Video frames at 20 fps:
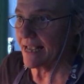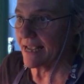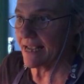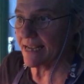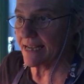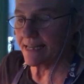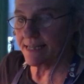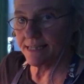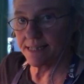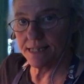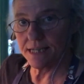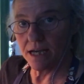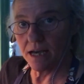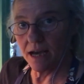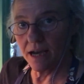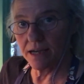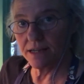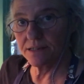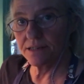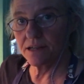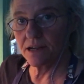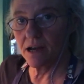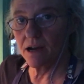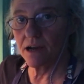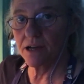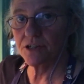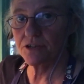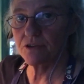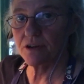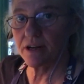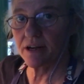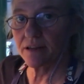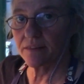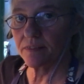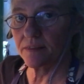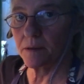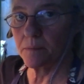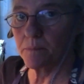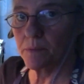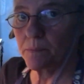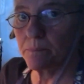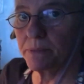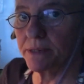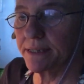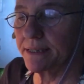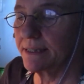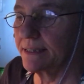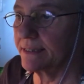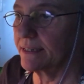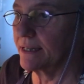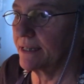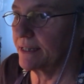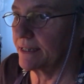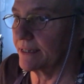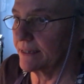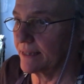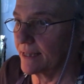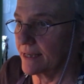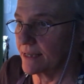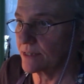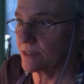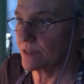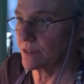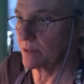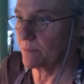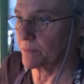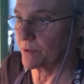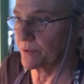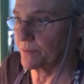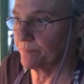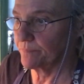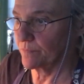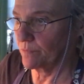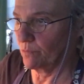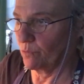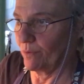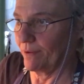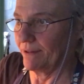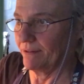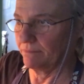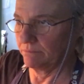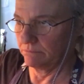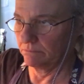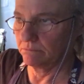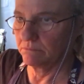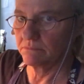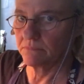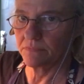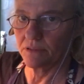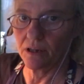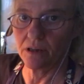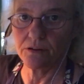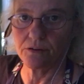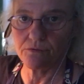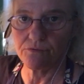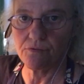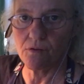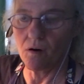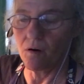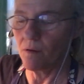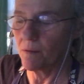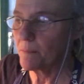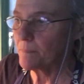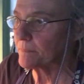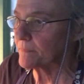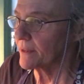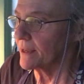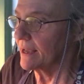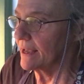and I dehydrated them a bit last summer, well, in the fall.